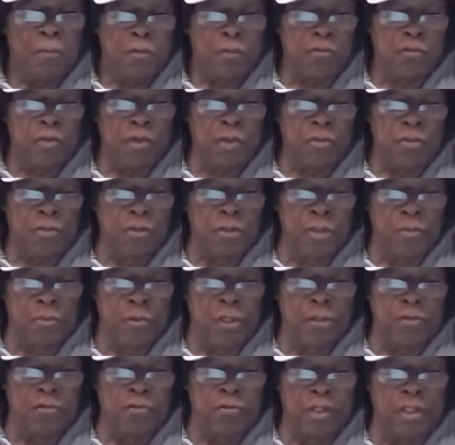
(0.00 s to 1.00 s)
And particularly
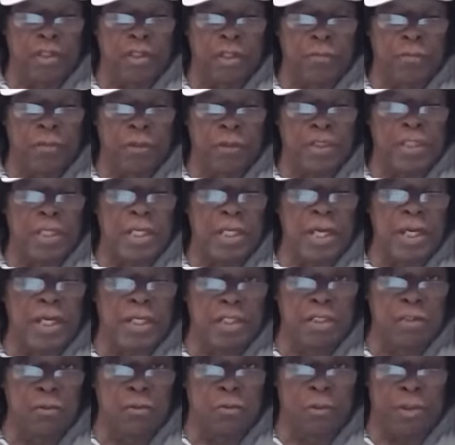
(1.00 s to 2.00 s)
when dealing with
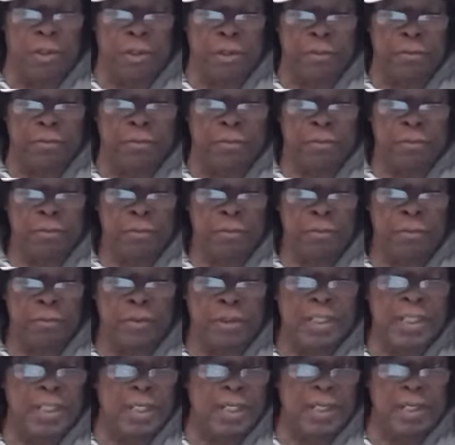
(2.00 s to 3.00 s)
anyone
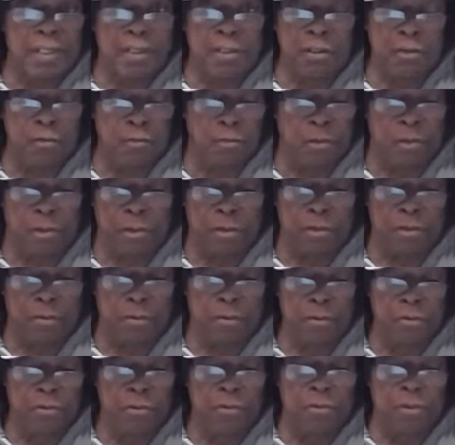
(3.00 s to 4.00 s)

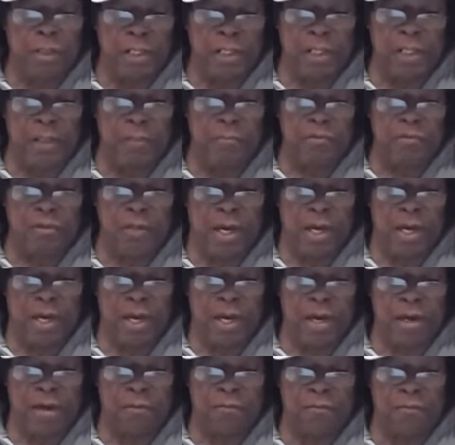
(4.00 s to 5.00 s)
who claims to
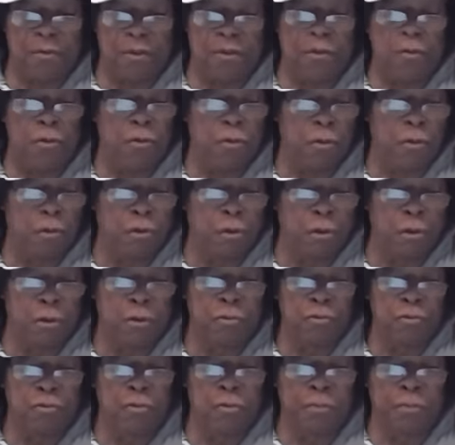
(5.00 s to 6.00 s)
have
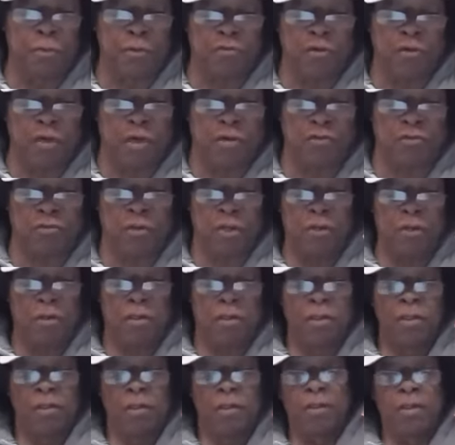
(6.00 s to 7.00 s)
or to possess
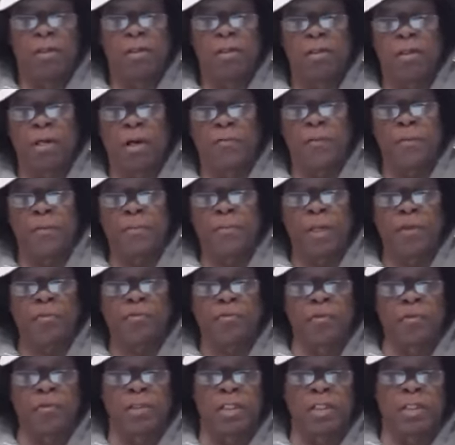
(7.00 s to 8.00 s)

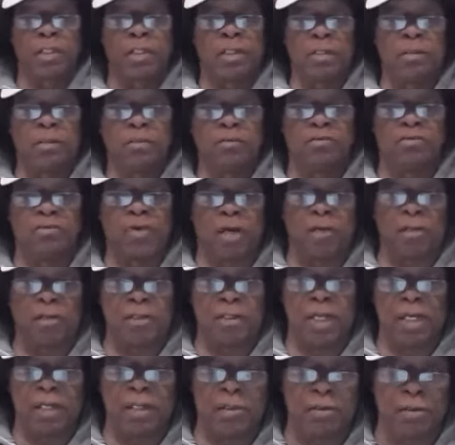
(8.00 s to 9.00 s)
governmentally
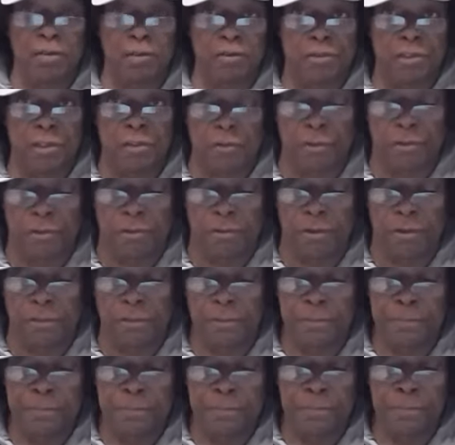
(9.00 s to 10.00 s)
delegated
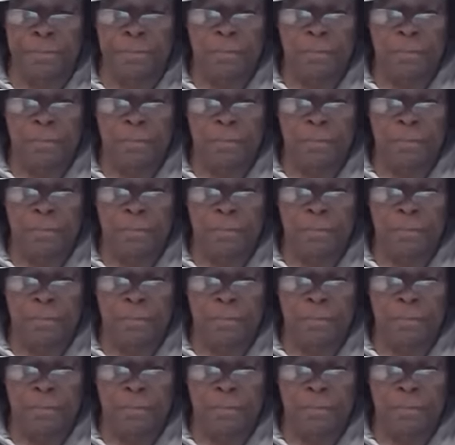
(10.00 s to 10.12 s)
authority.